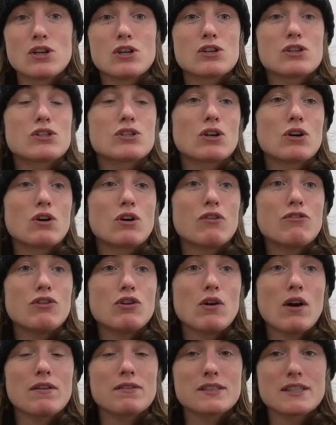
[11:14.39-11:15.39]
So if
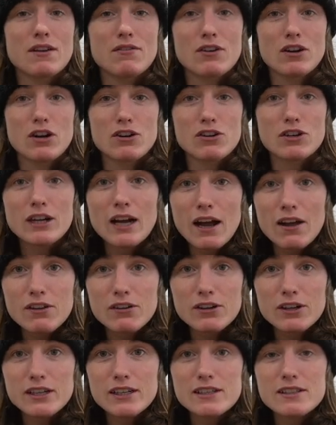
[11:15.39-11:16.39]
you have 700
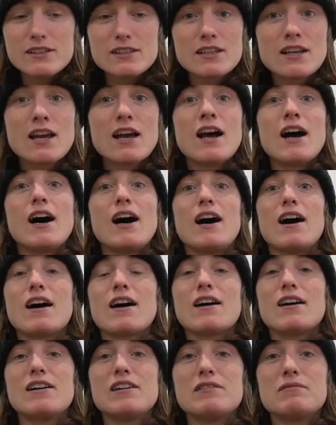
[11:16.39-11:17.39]
calories,
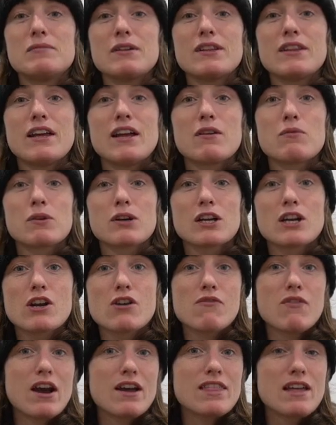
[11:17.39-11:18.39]
then we're gonna
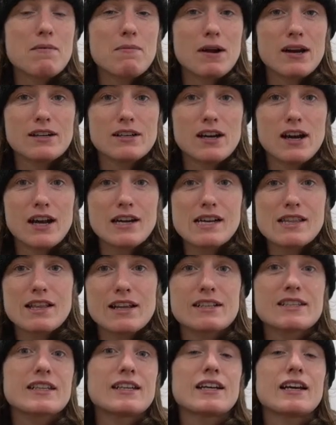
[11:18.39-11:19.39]
divide that by 9, and
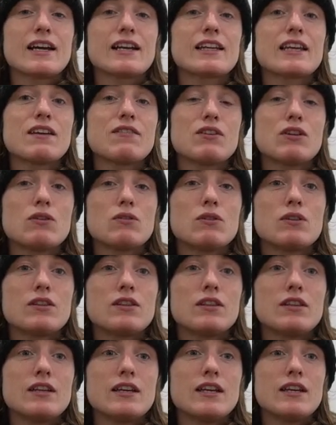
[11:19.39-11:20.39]
that's gonna kind of give you
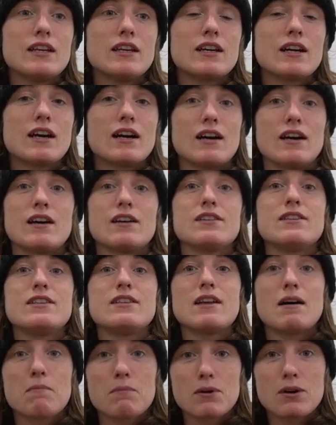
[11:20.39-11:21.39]
the
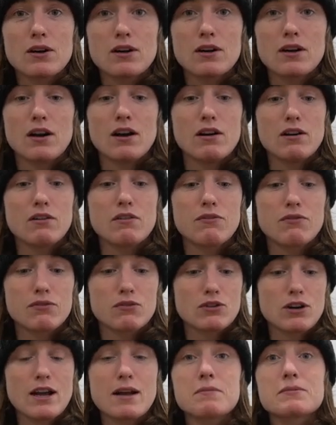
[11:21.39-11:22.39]
number of
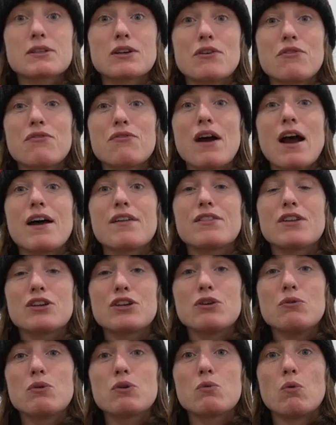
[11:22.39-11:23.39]
grams of fat that
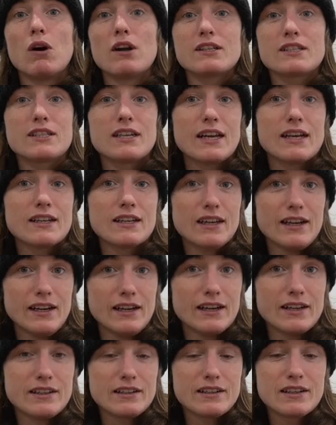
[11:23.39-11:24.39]
you would want to take
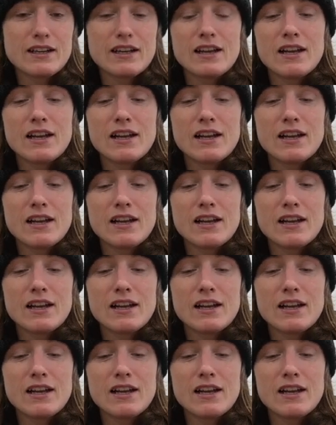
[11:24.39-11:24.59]
in.